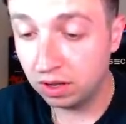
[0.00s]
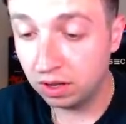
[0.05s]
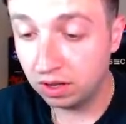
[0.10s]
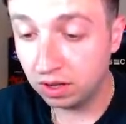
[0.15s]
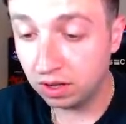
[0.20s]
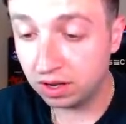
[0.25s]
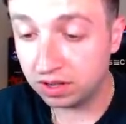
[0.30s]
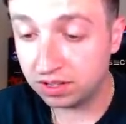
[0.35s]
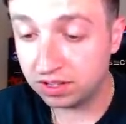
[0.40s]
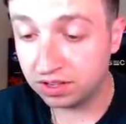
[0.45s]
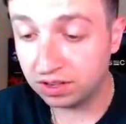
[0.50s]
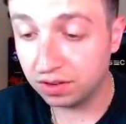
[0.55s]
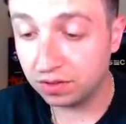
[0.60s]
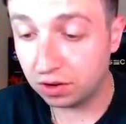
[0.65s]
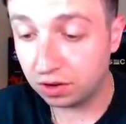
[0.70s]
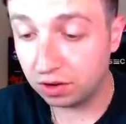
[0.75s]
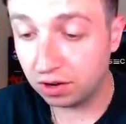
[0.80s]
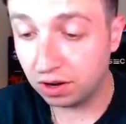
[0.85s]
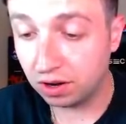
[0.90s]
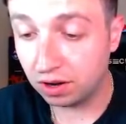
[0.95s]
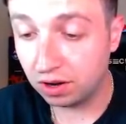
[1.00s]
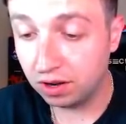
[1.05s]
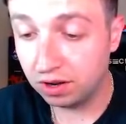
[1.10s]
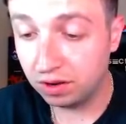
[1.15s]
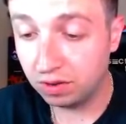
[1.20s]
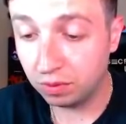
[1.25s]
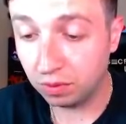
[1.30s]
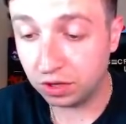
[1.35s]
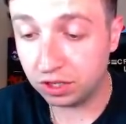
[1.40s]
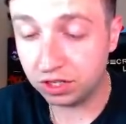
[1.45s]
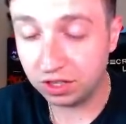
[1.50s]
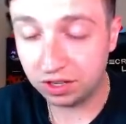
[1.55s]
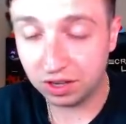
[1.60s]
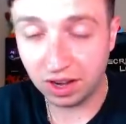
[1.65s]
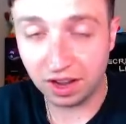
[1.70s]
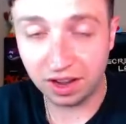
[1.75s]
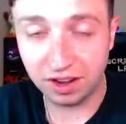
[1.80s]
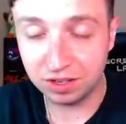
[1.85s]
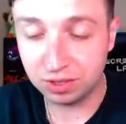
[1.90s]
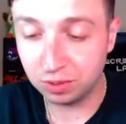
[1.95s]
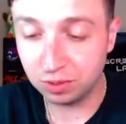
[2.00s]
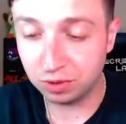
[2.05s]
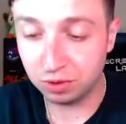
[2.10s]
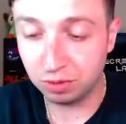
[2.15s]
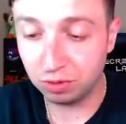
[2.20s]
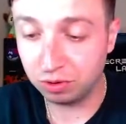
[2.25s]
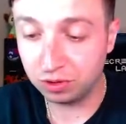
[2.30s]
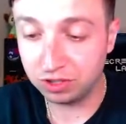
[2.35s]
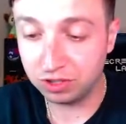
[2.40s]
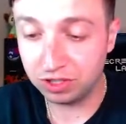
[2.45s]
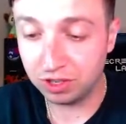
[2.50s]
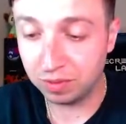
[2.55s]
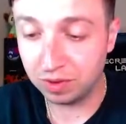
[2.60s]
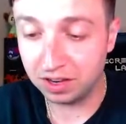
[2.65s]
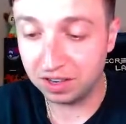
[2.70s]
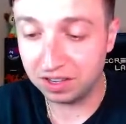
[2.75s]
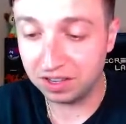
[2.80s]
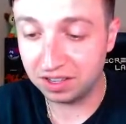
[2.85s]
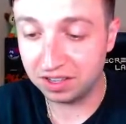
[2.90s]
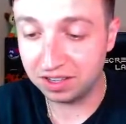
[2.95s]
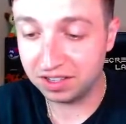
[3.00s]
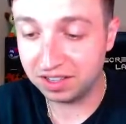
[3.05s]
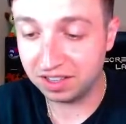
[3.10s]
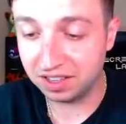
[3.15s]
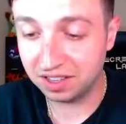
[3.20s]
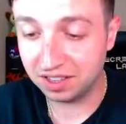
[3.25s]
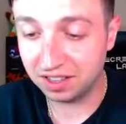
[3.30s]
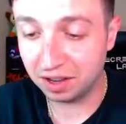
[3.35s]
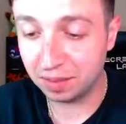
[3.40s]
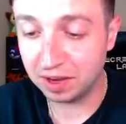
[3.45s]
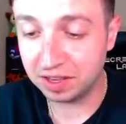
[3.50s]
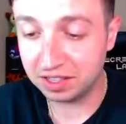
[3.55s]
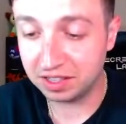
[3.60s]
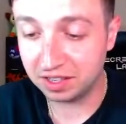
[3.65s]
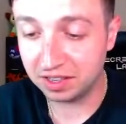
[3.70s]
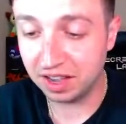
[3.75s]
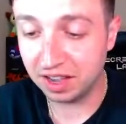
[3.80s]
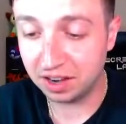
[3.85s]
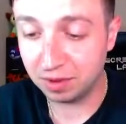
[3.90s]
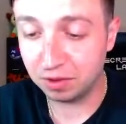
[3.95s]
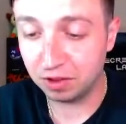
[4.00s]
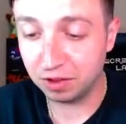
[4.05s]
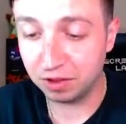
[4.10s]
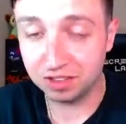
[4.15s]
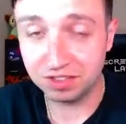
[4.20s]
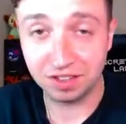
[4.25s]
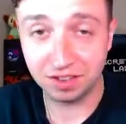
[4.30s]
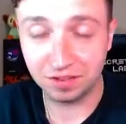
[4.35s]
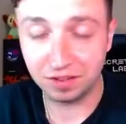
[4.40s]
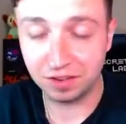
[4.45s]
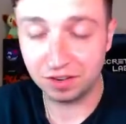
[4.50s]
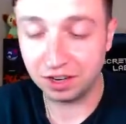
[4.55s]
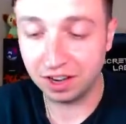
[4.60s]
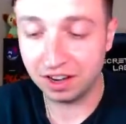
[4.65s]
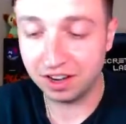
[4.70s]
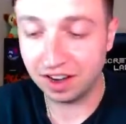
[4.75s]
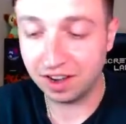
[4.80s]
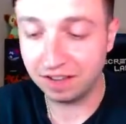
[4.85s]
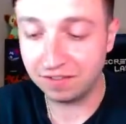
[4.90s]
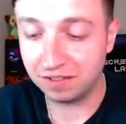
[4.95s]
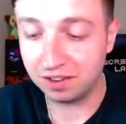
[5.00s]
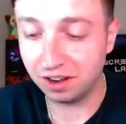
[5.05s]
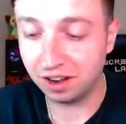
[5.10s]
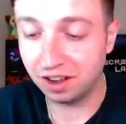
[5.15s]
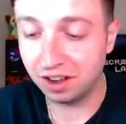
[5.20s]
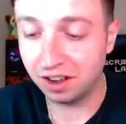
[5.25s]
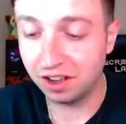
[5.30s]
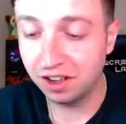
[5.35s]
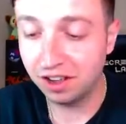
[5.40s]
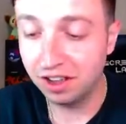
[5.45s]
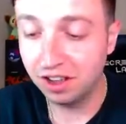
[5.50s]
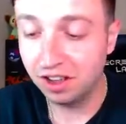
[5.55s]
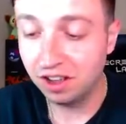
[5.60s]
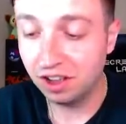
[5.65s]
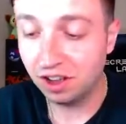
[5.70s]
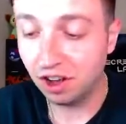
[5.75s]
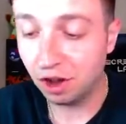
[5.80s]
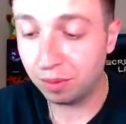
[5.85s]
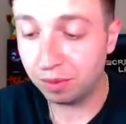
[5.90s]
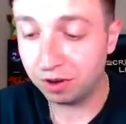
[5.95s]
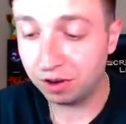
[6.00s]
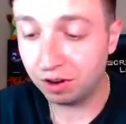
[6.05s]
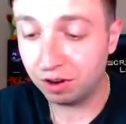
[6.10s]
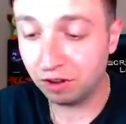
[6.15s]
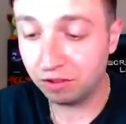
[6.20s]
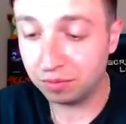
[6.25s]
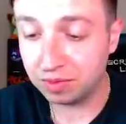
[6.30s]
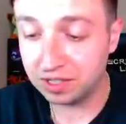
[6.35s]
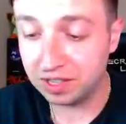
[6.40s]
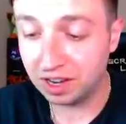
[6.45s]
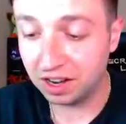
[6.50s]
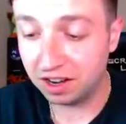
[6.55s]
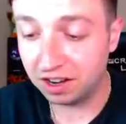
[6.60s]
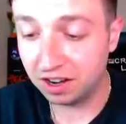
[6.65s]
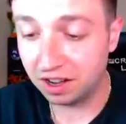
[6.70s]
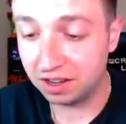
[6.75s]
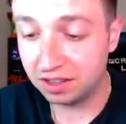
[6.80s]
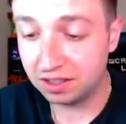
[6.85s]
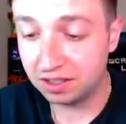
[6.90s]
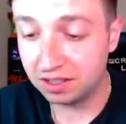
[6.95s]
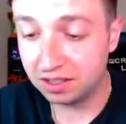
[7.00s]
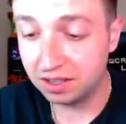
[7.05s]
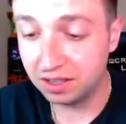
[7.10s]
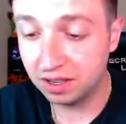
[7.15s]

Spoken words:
a Sliver card, which I know someone who pulled so many of these, and they basically had to build a Sliver deck after opening all of them. It's kind of nuts.